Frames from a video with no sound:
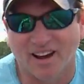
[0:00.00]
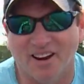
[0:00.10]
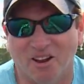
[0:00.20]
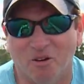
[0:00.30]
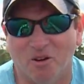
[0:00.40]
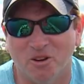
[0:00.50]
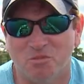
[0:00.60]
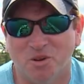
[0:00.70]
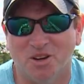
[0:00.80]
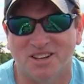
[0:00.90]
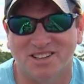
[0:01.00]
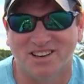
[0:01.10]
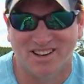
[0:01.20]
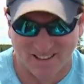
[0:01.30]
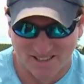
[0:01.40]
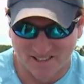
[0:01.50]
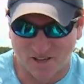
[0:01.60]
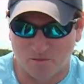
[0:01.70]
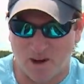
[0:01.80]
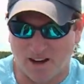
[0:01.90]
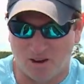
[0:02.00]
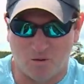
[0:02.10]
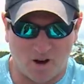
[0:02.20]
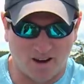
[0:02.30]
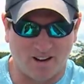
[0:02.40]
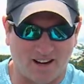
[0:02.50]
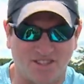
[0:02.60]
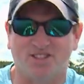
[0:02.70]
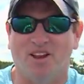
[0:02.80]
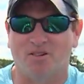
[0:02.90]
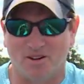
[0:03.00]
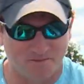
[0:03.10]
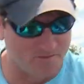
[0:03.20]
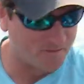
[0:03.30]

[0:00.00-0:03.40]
another one of these beauties. Let's get her back in the water and catch another one.